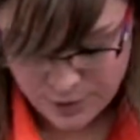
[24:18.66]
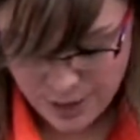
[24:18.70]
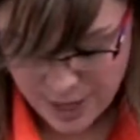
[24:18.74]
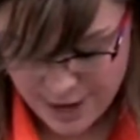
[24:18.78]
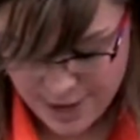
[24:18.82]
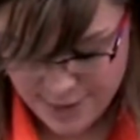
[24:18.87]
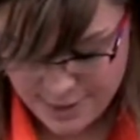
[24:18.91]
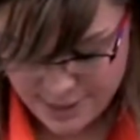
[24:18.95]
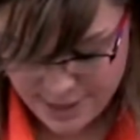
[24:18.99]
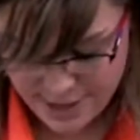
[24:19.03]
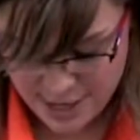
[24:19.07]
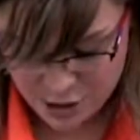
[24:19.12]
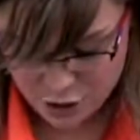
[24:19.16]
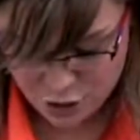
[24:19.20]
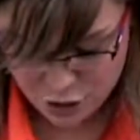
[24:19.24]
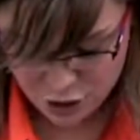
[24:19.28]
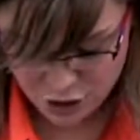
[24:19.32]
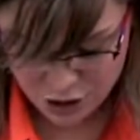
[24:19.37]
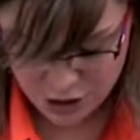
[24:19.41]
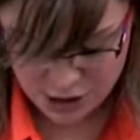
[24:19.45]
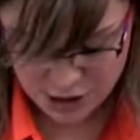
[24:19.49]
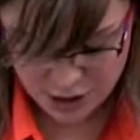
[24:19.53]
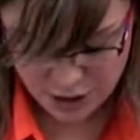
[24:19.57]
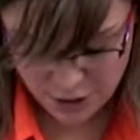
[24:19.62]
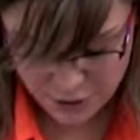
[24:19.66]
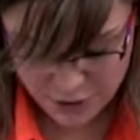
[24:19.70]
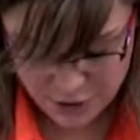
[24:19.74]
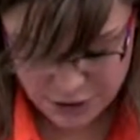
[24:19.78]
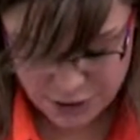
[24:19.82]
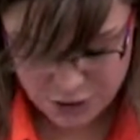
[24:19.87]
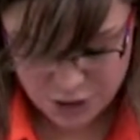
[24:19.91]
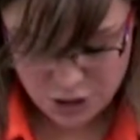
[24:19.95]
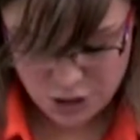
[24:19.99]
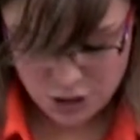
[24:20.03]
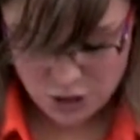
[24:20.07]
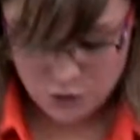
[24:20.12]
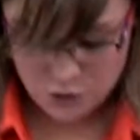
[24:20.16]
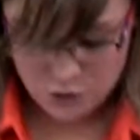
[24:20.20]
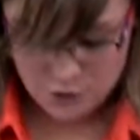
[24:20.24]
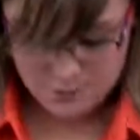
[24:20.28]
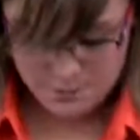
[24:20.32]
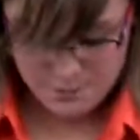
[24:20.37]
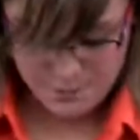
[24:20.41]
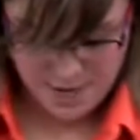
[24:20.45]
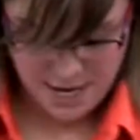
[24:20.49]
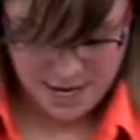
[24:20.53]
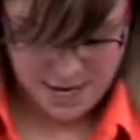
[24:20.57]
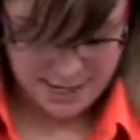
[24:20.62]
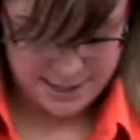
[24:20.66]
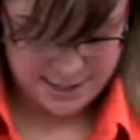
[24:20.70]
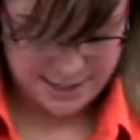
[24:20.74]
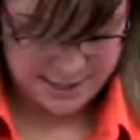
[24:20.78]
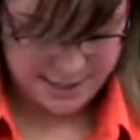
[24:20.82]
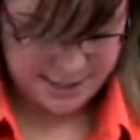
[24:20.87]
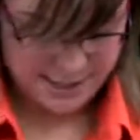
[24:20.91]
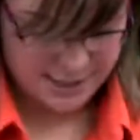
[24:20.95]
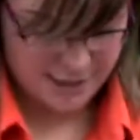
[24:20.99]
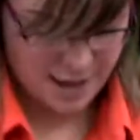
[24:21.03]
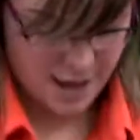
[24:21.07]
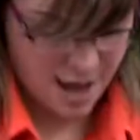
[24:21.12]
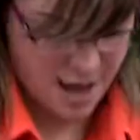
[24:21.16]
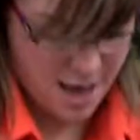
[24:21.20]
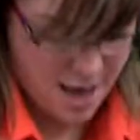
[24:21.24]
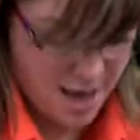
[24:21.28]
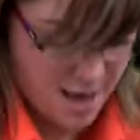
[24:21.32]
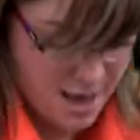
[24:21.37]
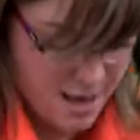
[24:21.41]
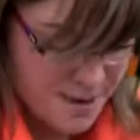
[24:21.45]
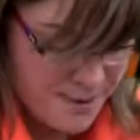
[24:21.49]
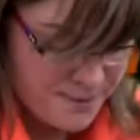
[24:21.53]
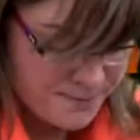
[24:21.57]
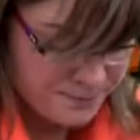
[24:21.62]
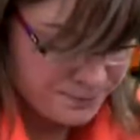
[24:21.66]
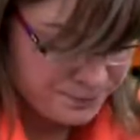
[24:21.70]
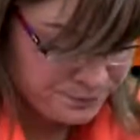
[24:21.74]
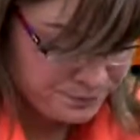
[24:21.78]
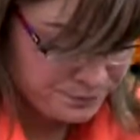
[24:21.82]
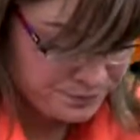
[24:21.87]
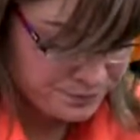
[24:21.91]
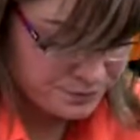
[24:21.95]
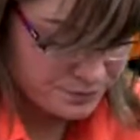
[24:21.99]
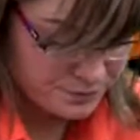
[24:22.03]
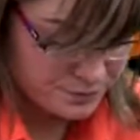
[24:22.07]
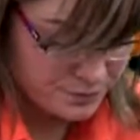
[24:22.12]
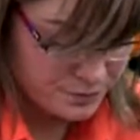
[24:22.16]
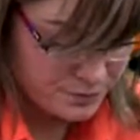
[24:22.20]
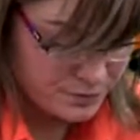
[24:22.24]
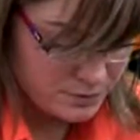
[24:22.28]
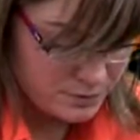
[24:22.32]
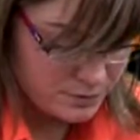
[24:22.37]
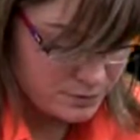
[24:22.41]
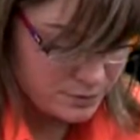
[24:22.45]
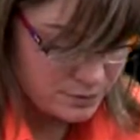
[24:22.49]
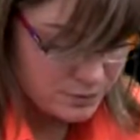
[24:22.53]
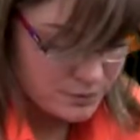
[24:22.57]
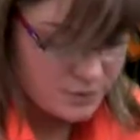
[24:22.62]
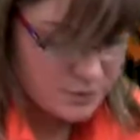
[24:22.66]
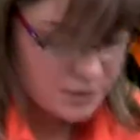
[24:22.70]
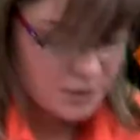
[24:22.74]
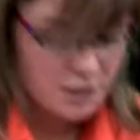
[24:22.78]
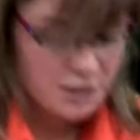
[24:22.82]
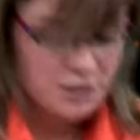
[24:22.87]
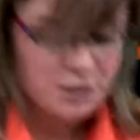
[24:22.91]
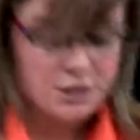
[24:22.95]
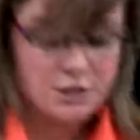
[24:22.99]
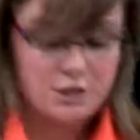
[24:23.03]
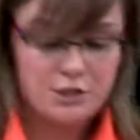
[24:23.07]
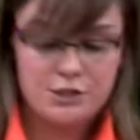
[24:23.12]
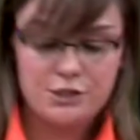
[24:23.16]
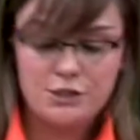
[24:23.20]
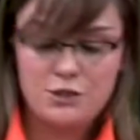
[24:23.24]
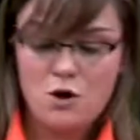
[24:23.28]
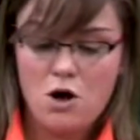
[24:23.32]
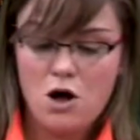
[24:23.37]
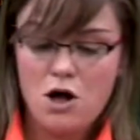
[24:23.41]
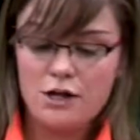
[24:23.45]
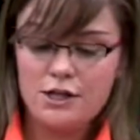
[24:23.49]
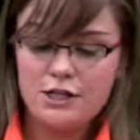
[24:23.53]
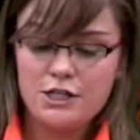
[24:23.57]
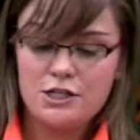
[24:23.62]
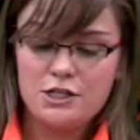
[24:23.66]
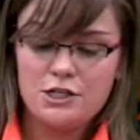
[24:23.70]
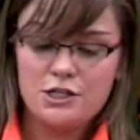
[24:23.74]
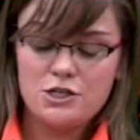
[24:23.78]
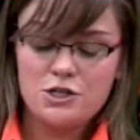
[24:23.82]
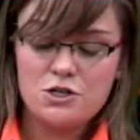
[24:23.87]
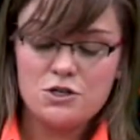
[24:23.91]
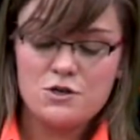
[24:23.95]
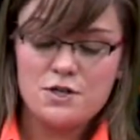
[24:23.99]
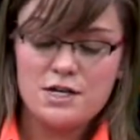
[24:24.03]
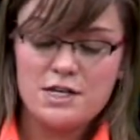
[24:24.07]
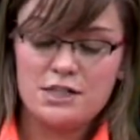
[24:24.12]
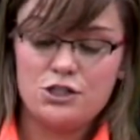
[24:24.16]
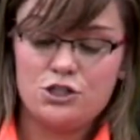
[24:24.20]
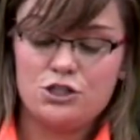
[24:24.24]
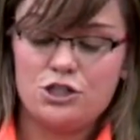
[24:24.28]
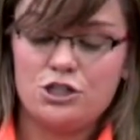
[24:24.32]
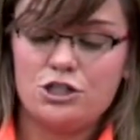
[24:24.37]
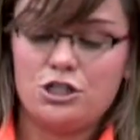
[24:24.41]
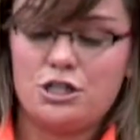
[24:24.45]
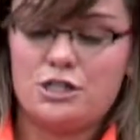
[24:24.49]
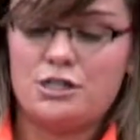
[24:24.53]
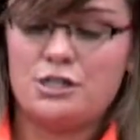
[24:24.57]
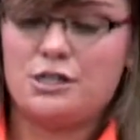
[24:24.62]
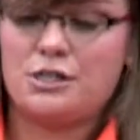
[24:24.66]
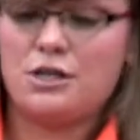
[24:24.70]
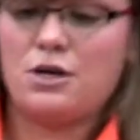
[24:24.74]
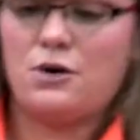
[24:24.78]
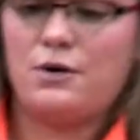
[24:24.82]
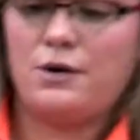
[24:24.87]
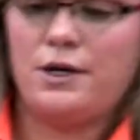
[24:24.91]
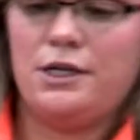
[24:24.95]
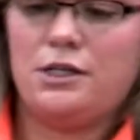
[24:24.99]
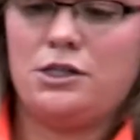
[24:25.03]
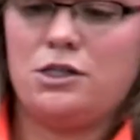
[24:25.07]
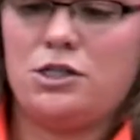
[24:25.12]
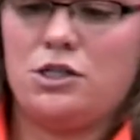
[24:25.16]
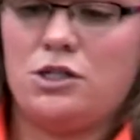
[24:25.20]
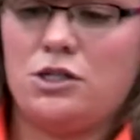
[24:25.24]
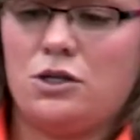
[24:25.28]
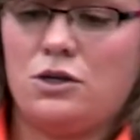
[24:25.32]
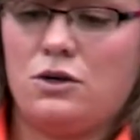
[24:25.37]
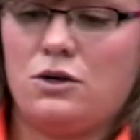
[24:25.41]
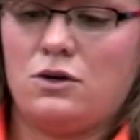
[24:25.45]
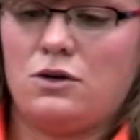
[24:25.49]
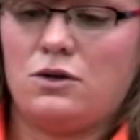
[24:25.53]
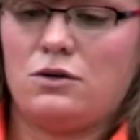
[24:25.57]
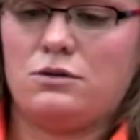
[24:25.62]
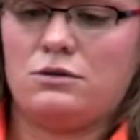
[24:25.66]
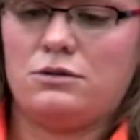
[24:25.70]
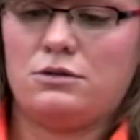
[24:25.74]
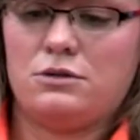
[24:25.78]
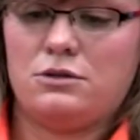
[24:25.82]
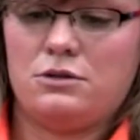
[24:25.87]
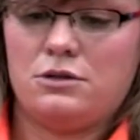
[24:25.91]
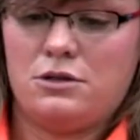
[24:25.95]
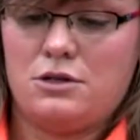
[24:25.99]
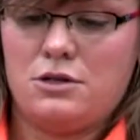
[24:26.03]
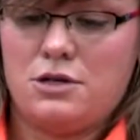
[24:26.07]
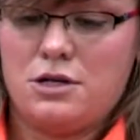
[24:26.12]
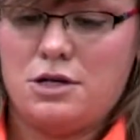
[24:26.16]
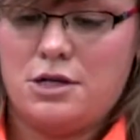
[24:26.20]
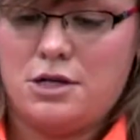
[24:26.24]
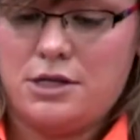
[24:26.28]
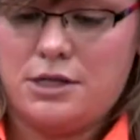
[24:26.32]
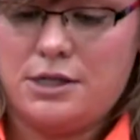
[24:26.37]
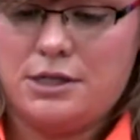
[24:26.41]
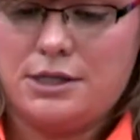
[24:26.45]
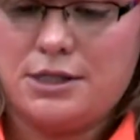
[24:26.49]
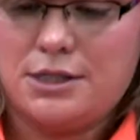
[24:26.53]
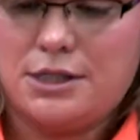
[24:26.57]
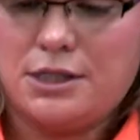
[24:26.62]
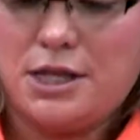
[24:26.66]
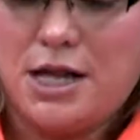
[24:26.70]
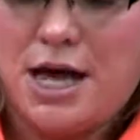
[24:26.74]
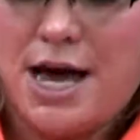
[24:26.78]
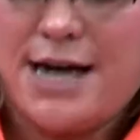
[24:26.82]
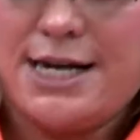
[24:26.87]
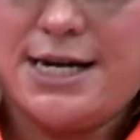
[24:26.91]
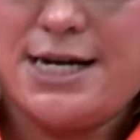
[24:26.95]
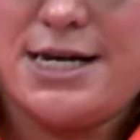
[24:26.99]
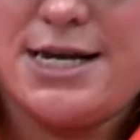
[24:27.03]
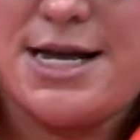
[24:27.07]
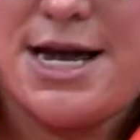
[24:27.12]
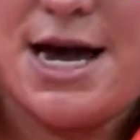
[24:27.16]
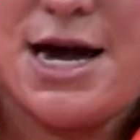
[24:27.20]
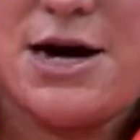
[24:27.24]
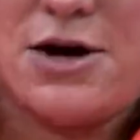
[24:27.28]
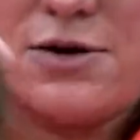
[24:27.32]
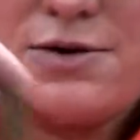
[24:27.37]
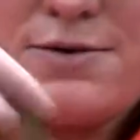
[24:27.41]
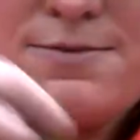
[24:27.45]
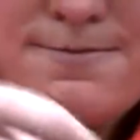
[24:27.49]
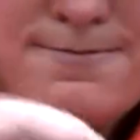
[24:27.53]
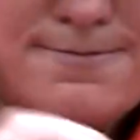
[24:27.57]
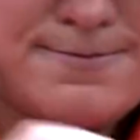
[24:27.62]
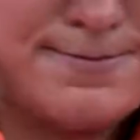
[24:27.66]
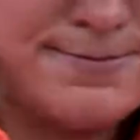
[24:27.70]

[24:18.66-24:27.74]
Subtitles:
And then you're just going to use beads. So all you do is you're just going to slide it down.